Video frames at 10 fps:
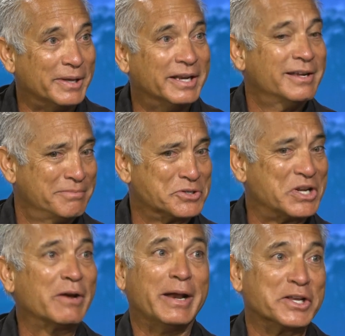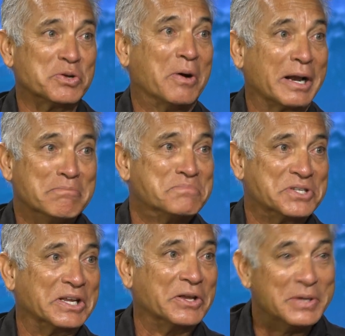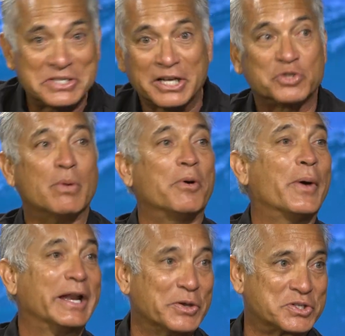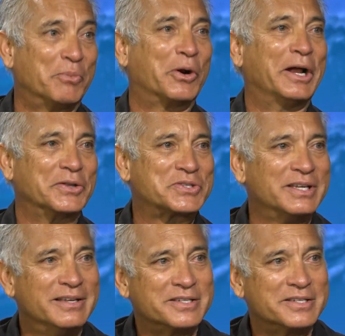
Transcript: and the stingray doesn't want to sting you. He's going to swim away and go somewhere else.